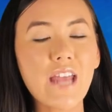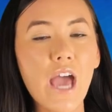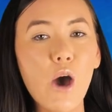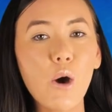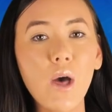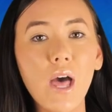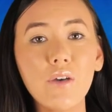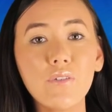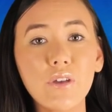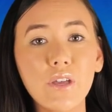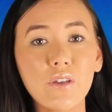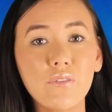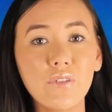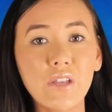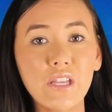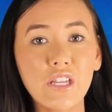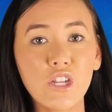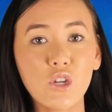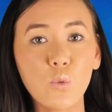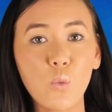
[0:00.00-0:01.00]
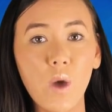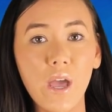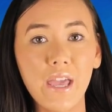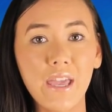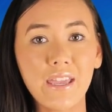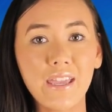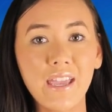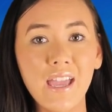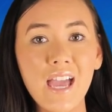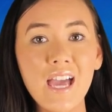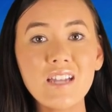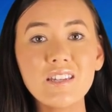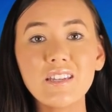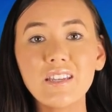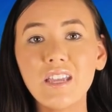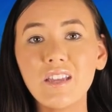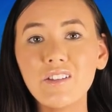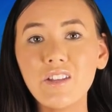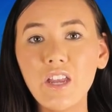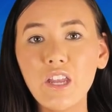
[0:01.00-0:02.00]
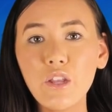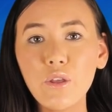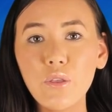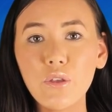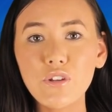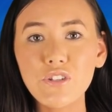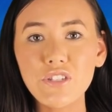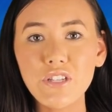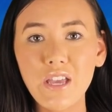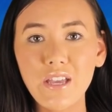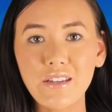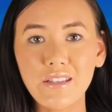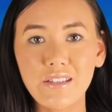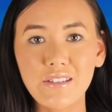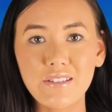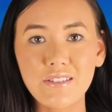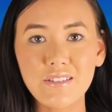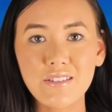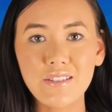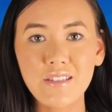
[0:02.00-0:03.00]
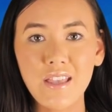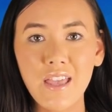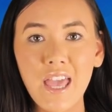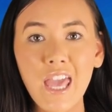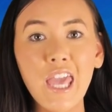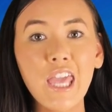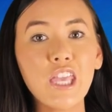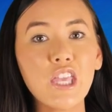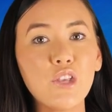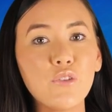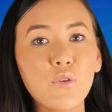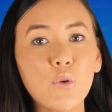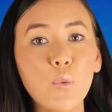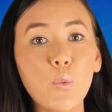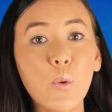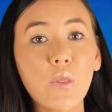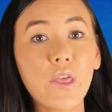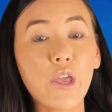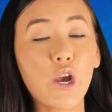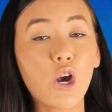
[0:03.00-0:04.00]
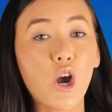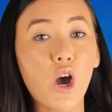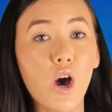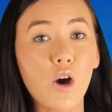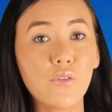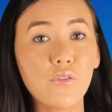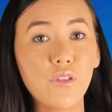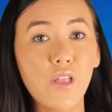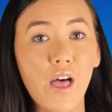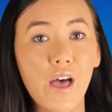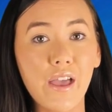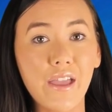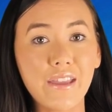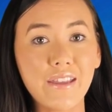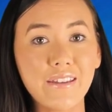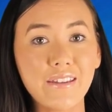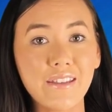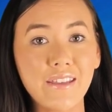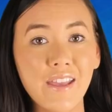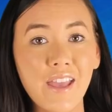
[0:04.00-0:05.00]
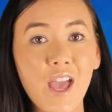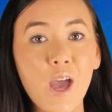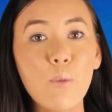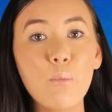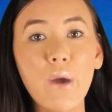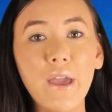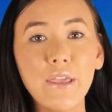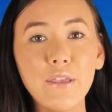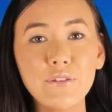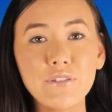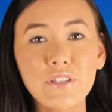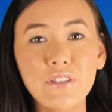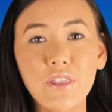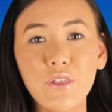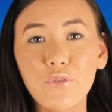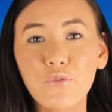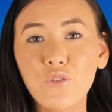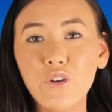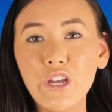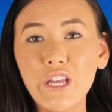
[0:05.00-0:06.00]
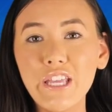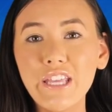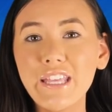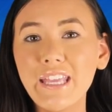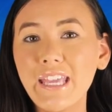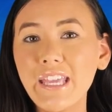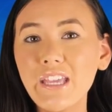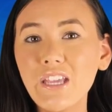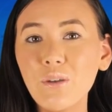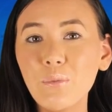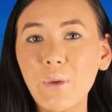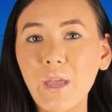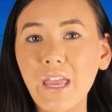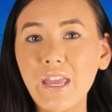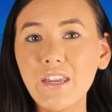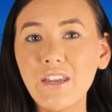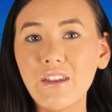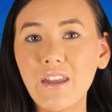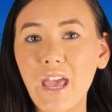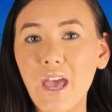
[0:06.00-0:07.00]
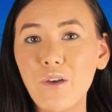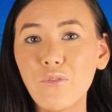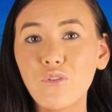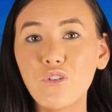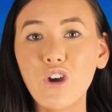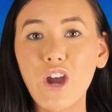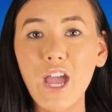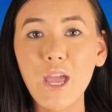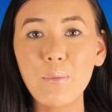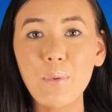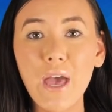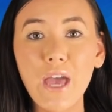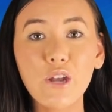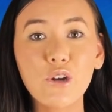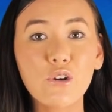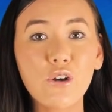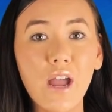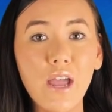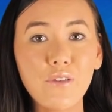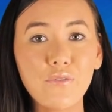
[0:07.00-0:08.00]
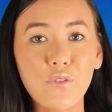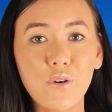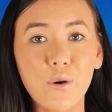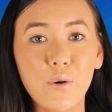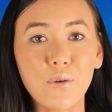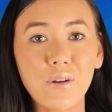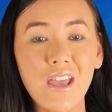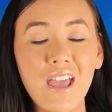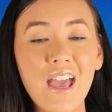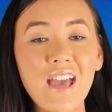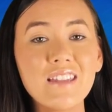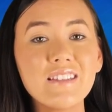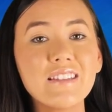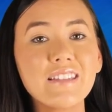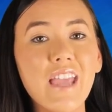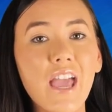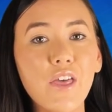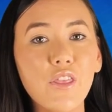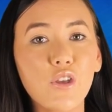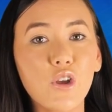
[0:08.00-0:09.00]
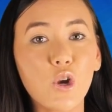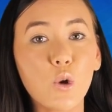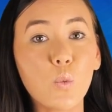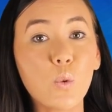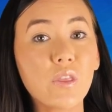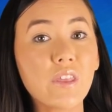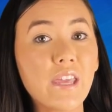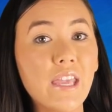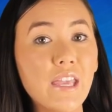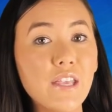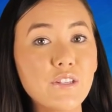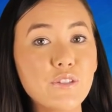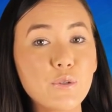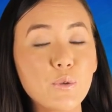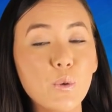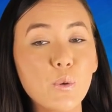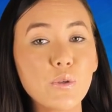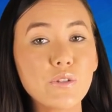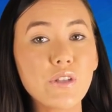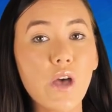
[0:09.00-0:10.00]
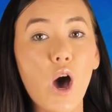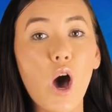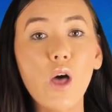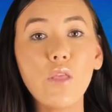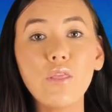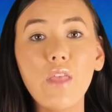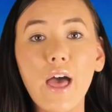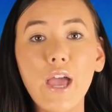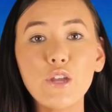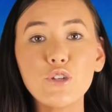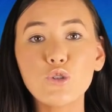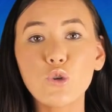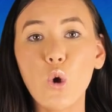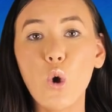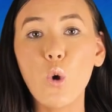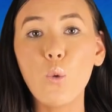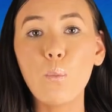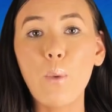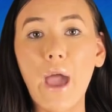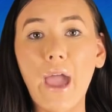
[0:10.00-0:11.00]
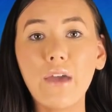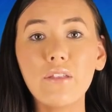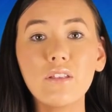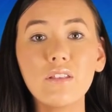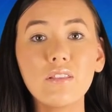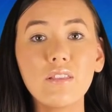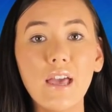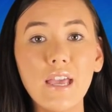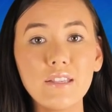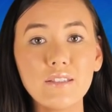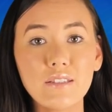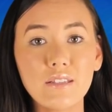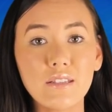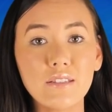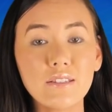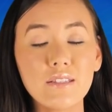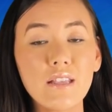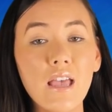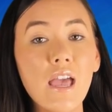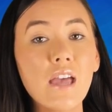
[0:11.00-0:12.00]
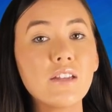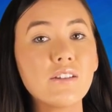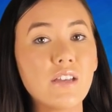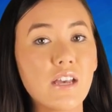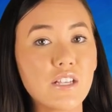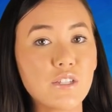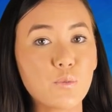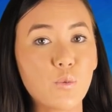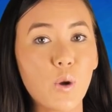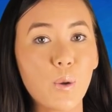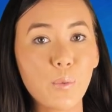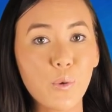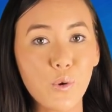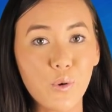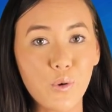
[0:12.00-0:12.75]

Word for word: now have a convenient way to continue their studies, even when they are offline, by using the free King Companion app for iPad or iPhone, together with King School's online drone pilot license test prep